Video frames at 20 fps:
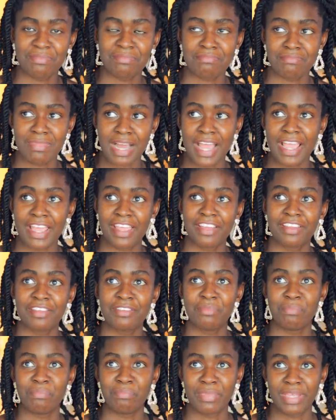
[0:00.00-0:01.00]
my
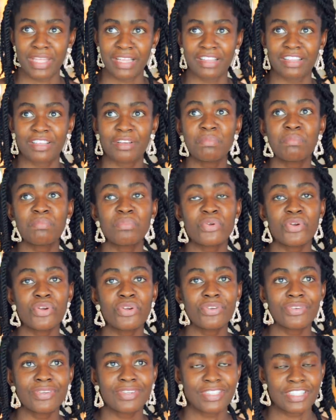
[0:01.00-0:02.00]
milk
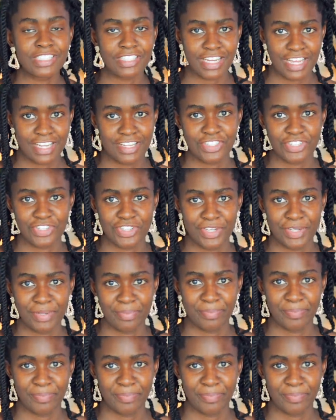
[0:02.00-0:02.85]
production.